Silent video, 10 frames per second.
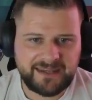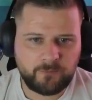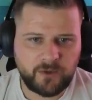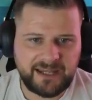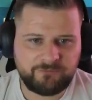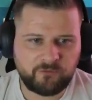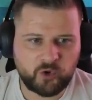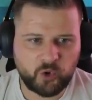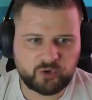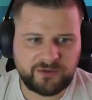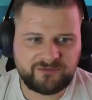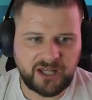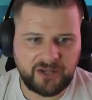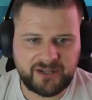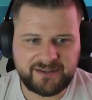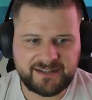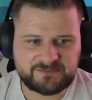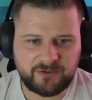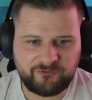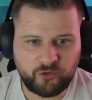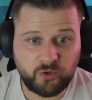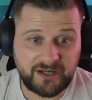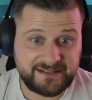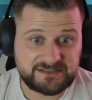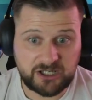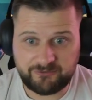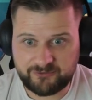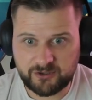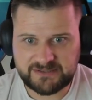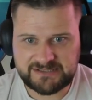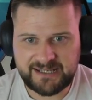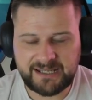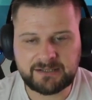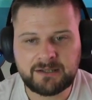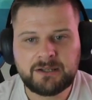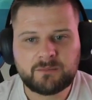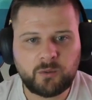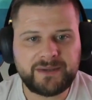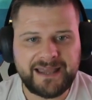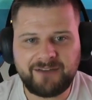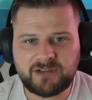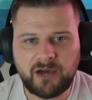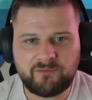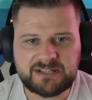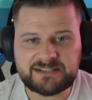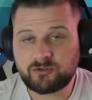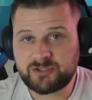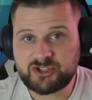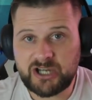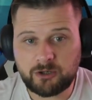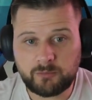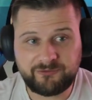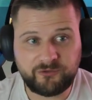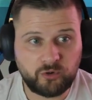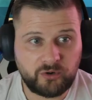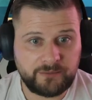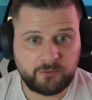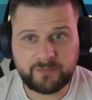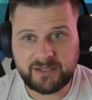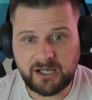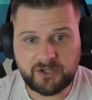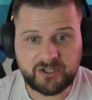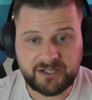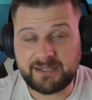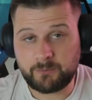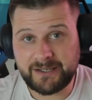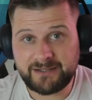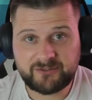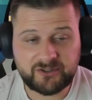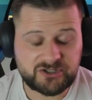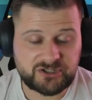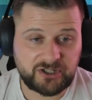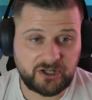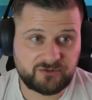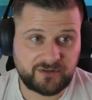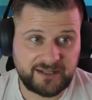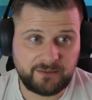Heatwave, of course, we've done this before. I need to go through this again, but we have covered this on this channel before. It will be under Heatwave, so just search for that